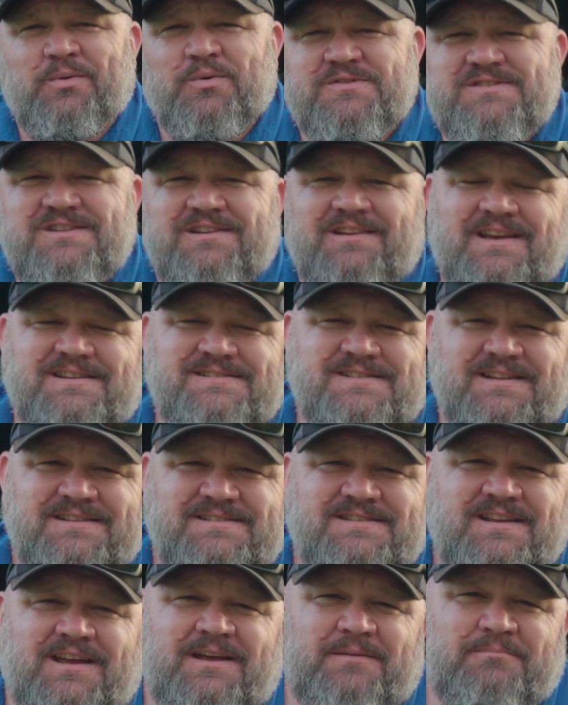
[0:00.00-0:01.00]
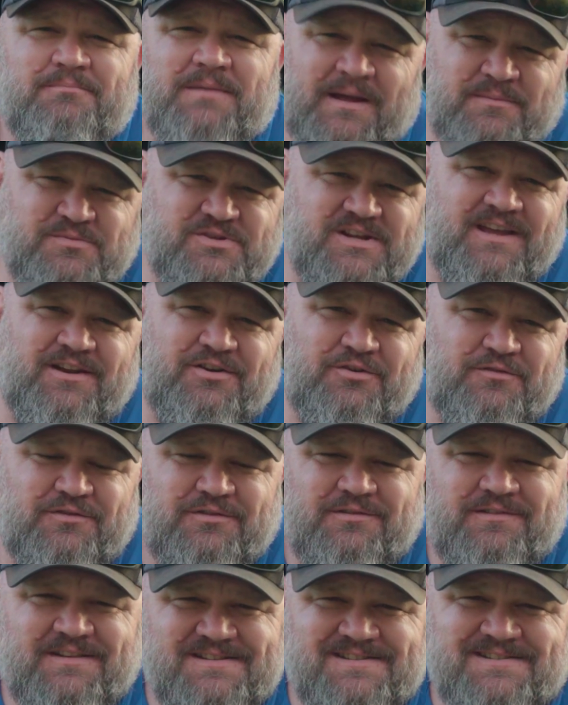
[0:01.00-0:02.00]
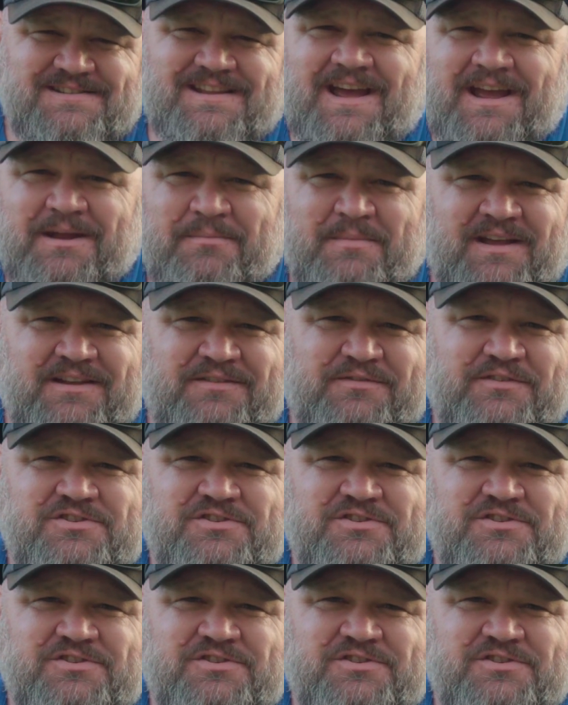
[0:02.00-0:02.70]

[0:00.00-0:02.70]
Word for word: we'll see you guys next time. I'm Chad Hoover. This is Kayak Bass